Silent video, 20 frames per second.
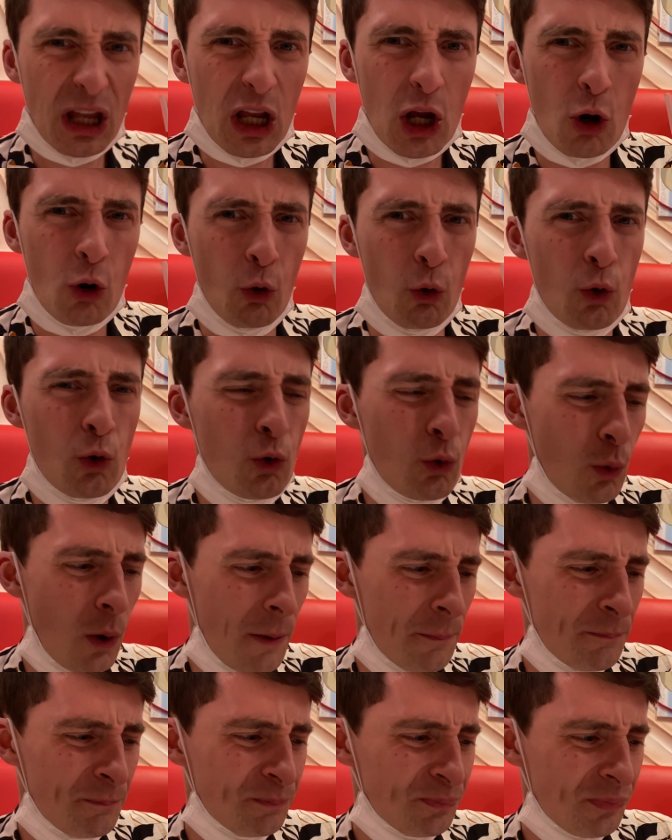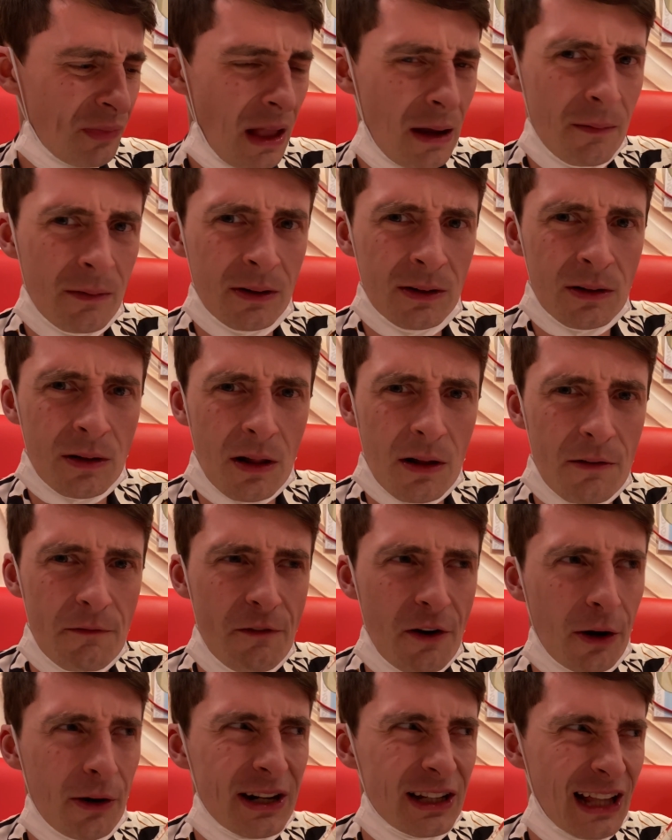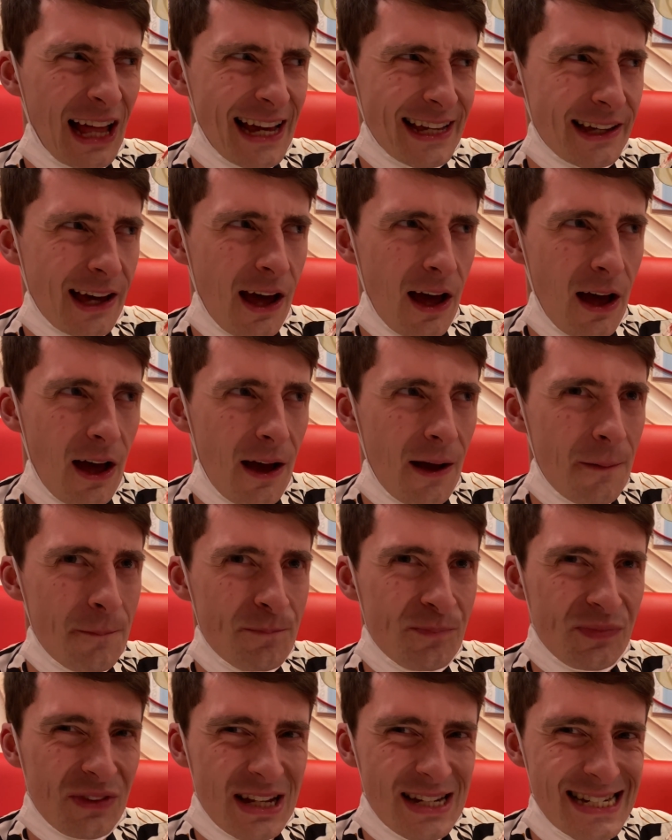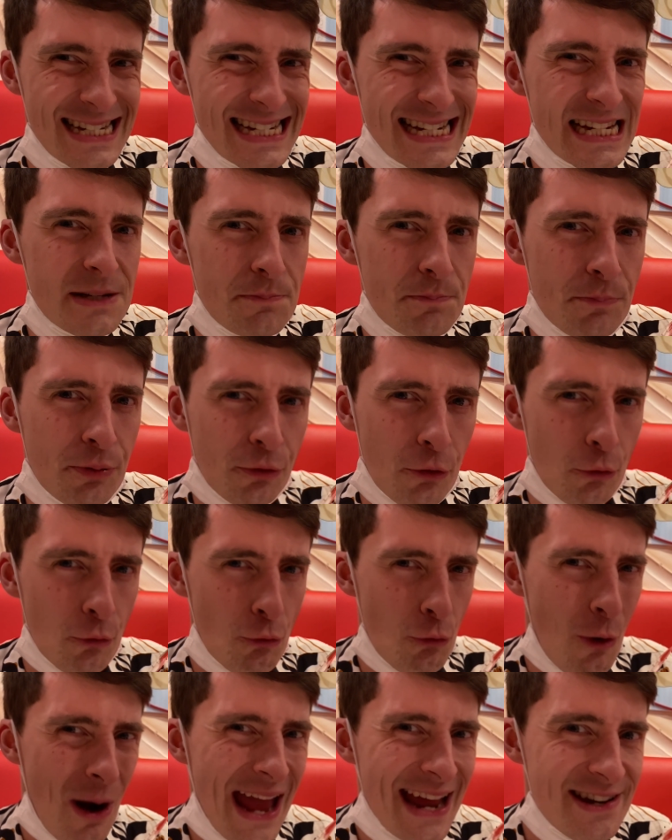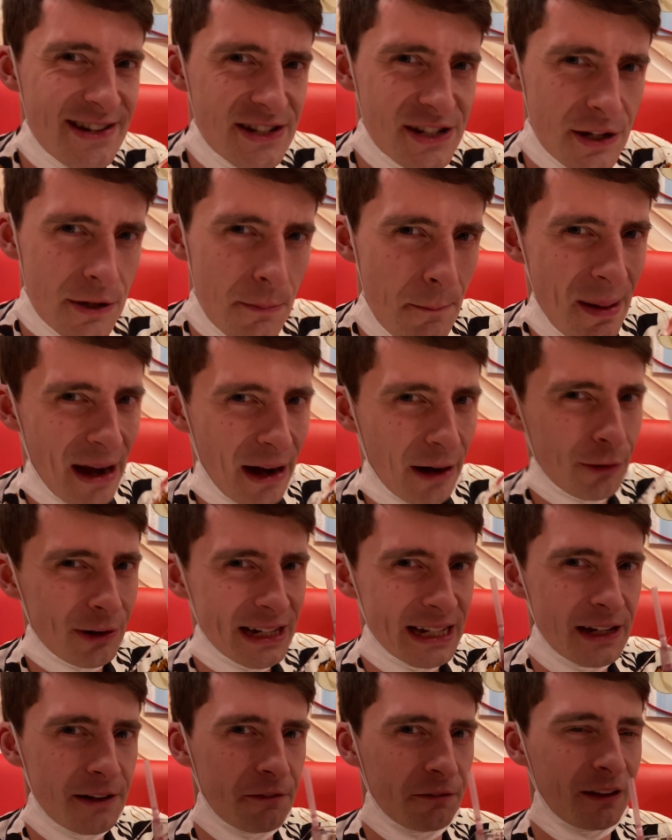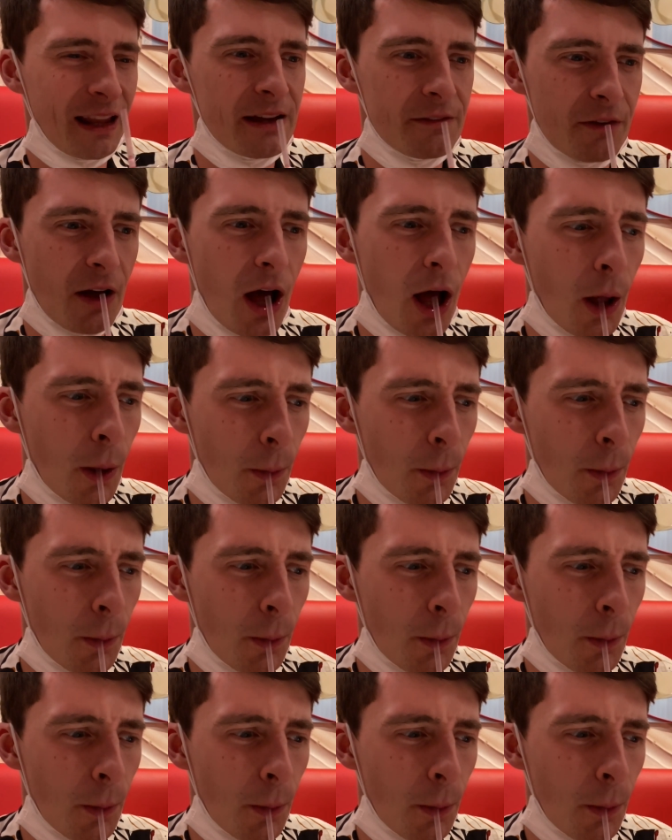Ooh, very like uh, deep red berry flavor.